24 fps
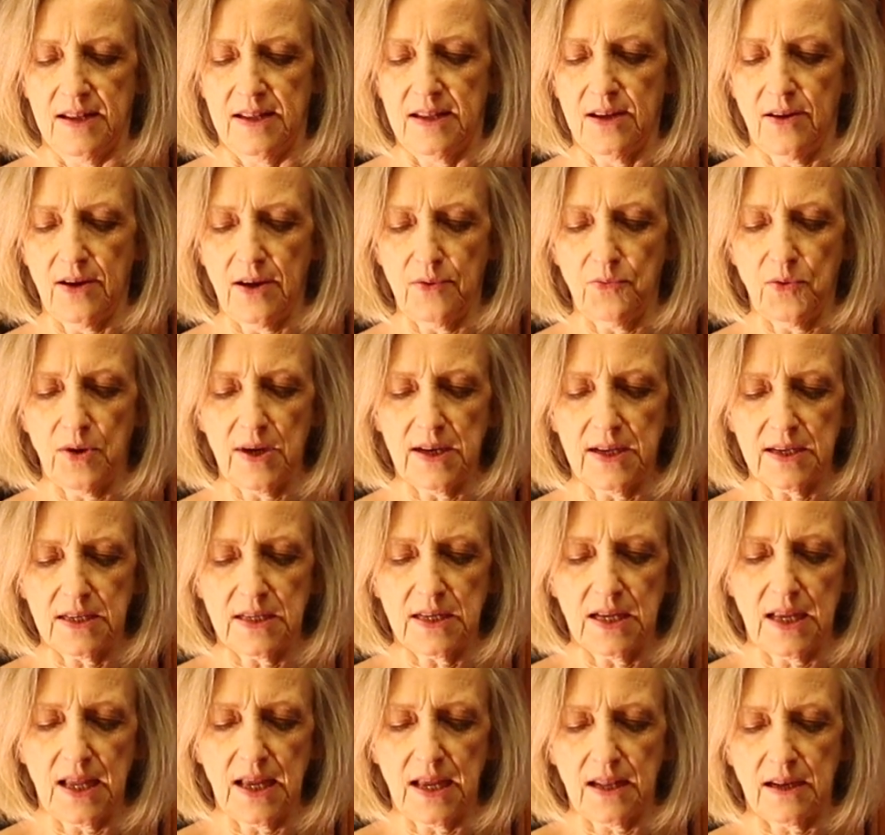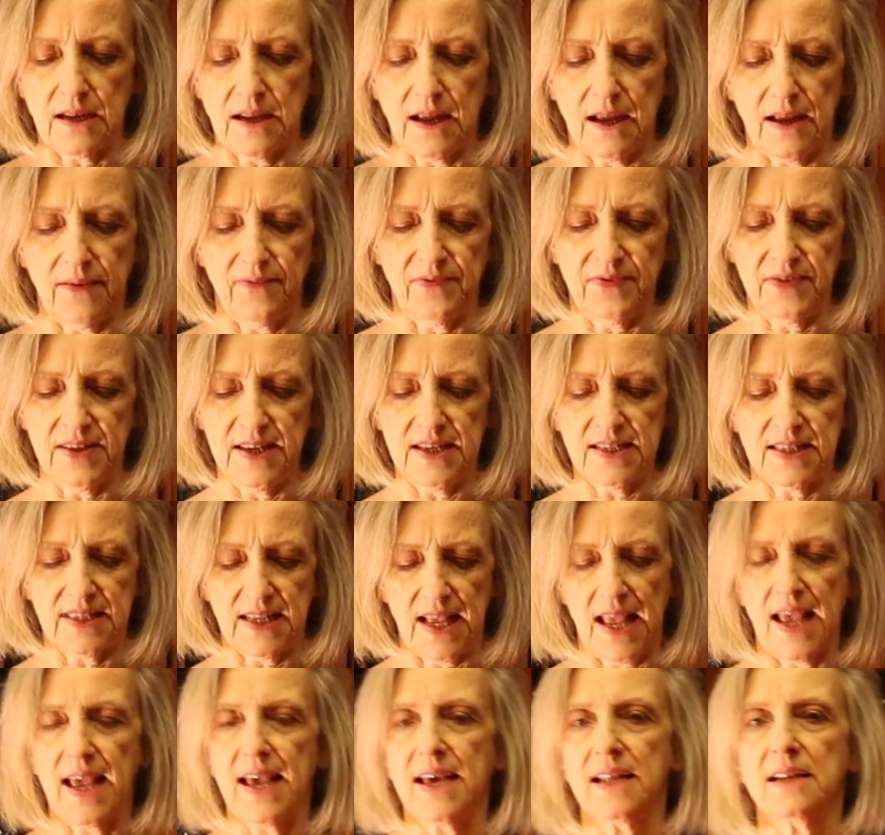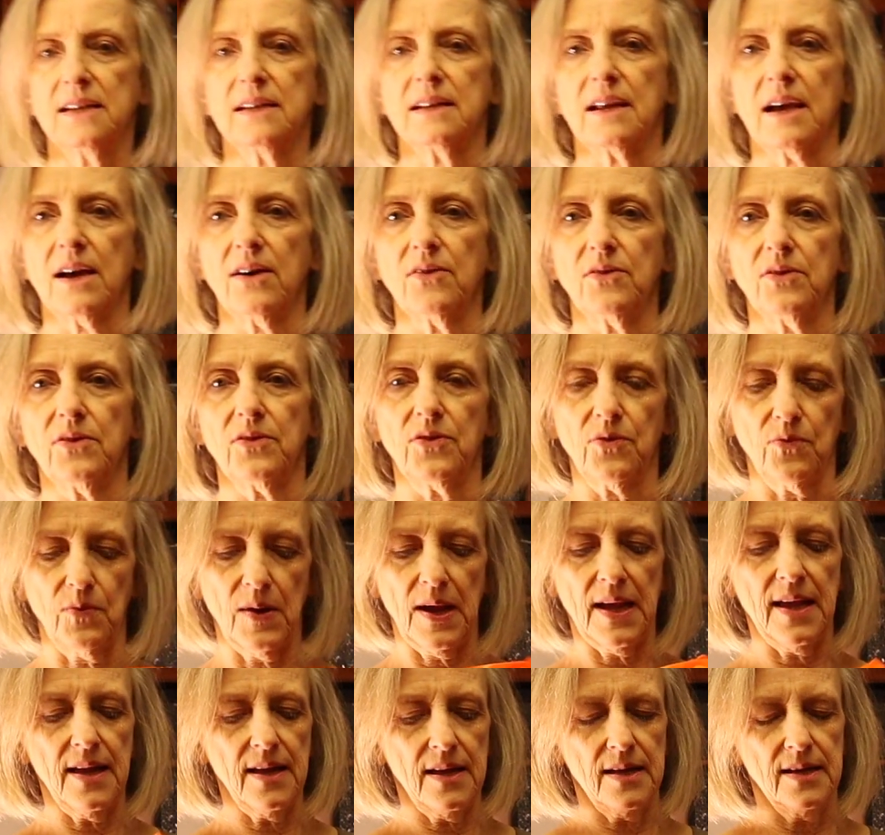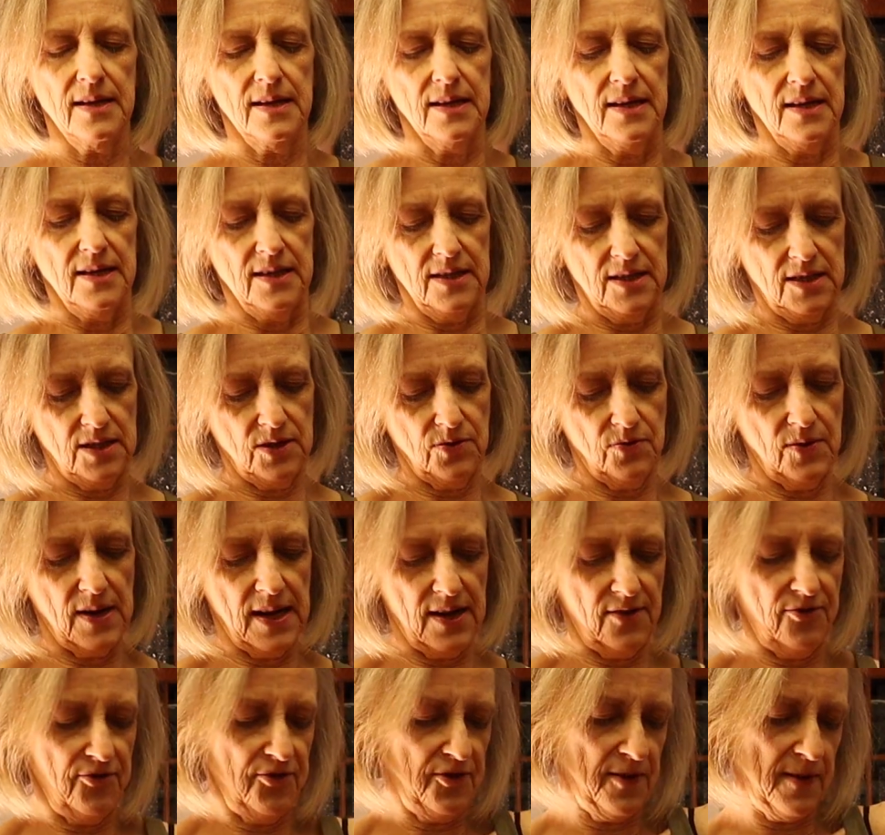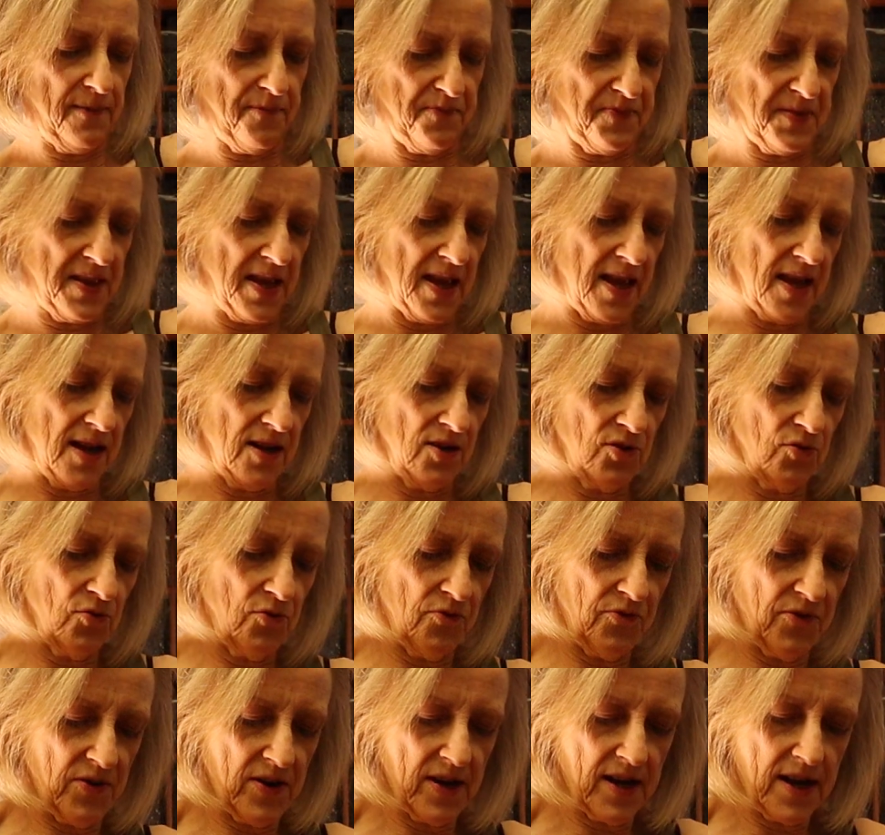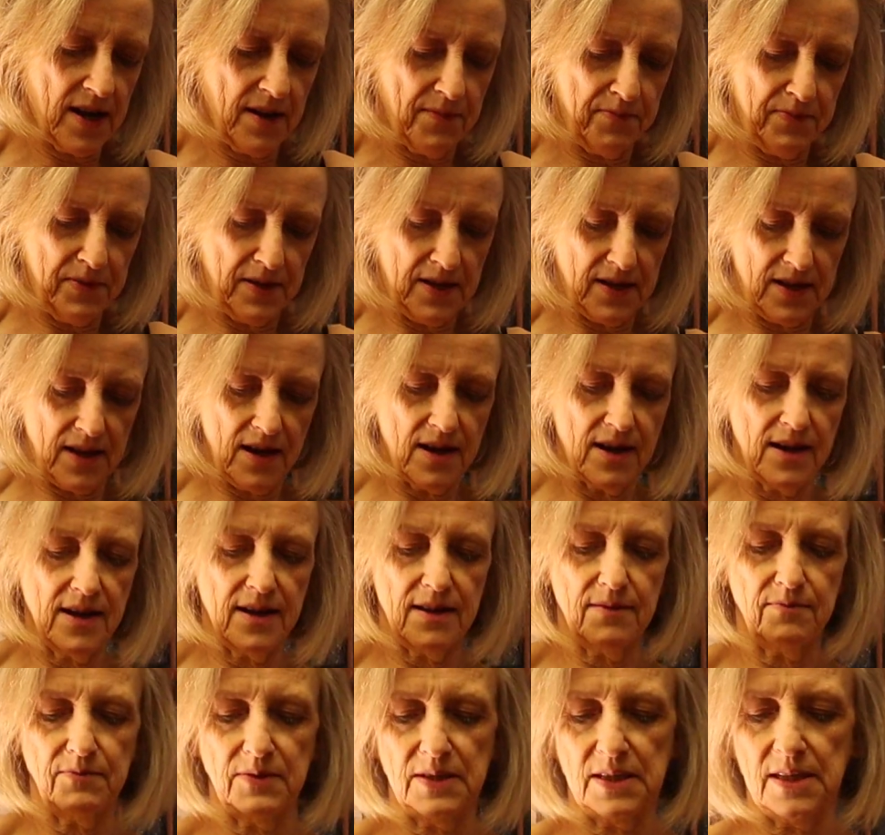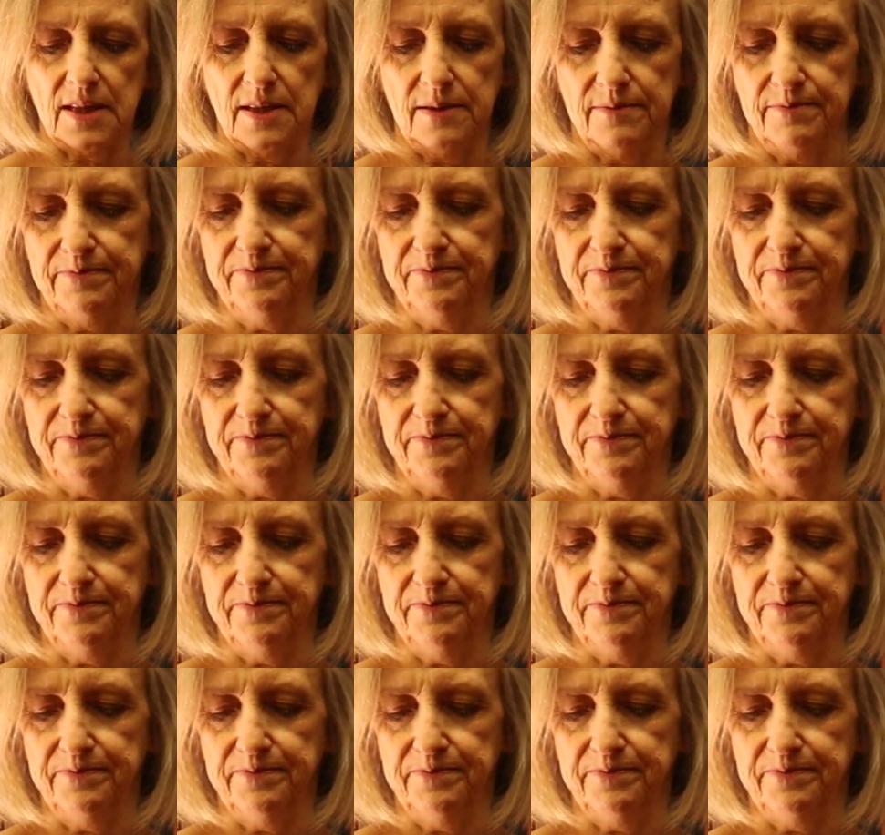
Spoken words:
Now I wanted to get this end out of the way. So I flipped the end over a couple of times,